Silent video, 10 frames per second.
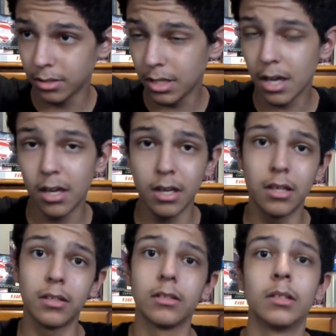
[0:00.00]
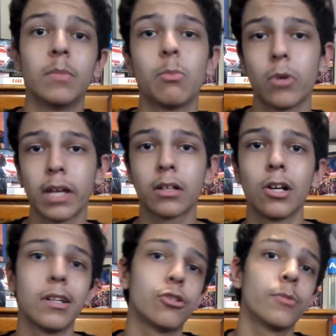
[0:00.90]
Yay! Maybe we'll get
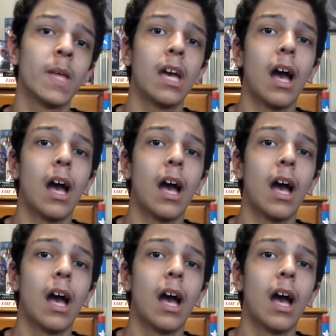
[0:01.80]
Carnage.